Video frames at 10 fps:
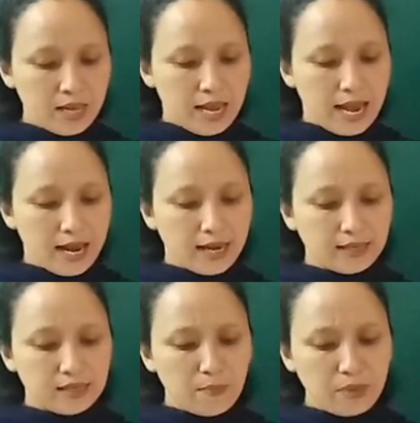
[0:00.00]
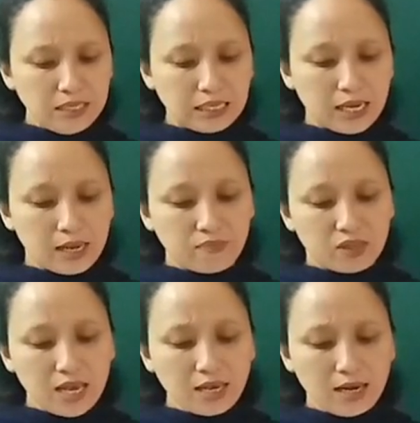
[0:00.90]
and number D,
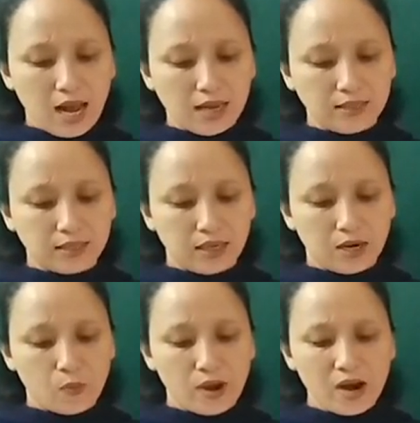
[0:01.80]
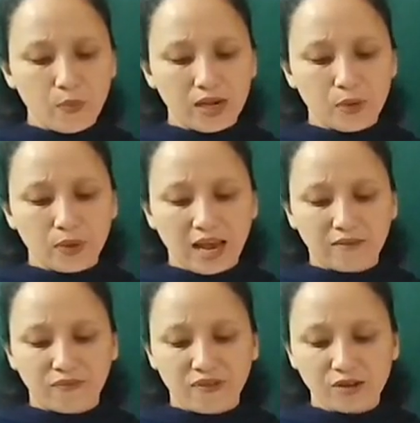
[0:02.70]
think and answer, where will you
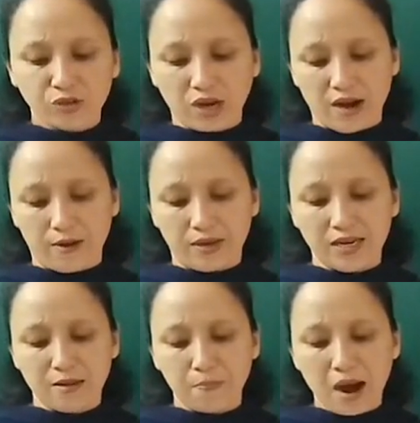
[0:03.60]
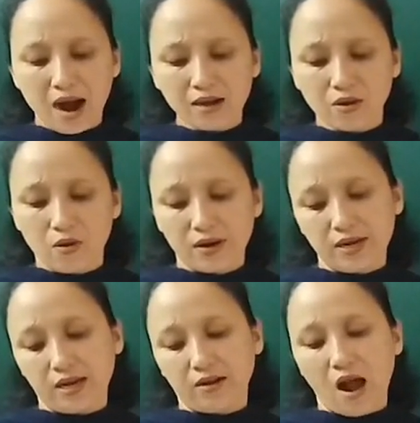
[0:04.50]
get fresh air, in a park or in
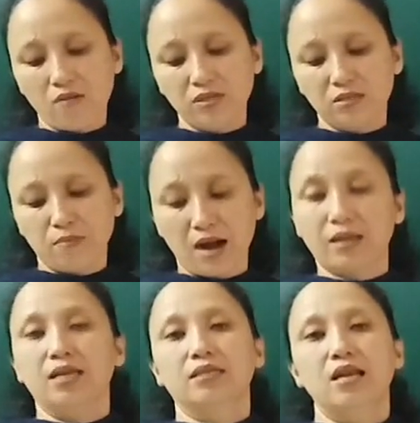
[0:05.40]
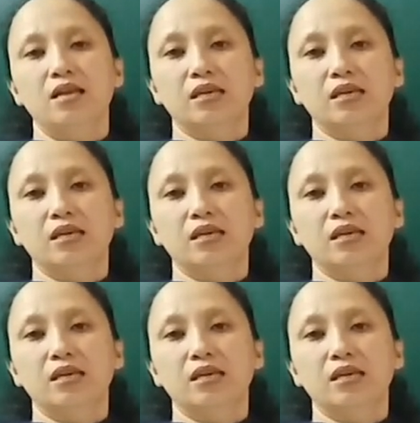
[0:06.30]
a crowded market?